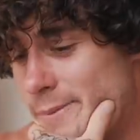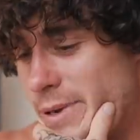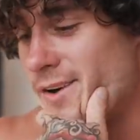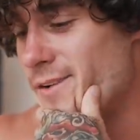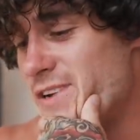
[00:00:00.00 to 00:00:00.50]

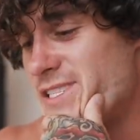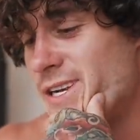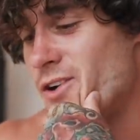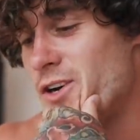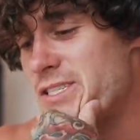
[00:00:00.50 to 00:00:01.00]
Plan on
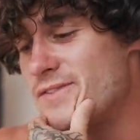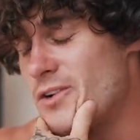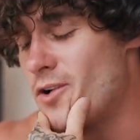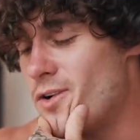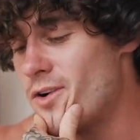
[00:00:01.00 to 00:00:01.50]
visiting Oz after
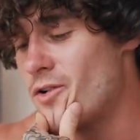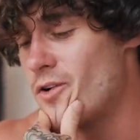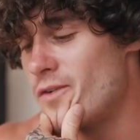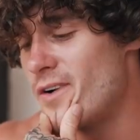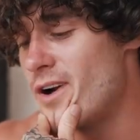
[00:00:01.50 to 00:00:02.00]

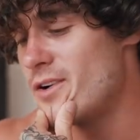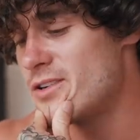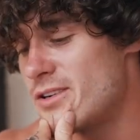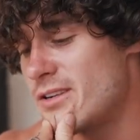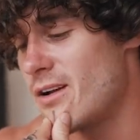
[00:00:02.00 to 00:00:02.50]

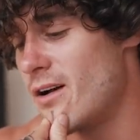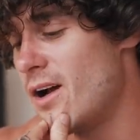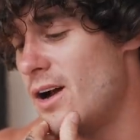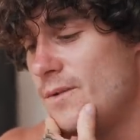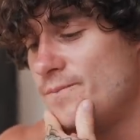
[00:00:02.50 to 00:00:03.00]
coronavirus?
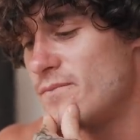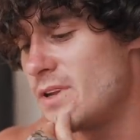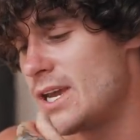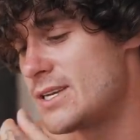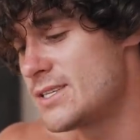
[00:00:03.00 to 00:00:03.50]
Um,
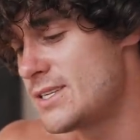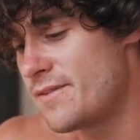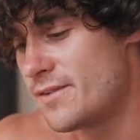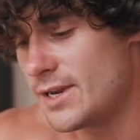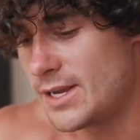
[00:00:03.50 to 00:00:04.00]
yes,
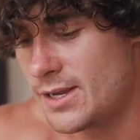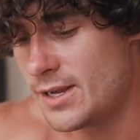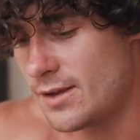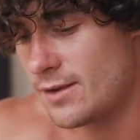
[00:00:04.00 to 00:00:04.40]
definitely.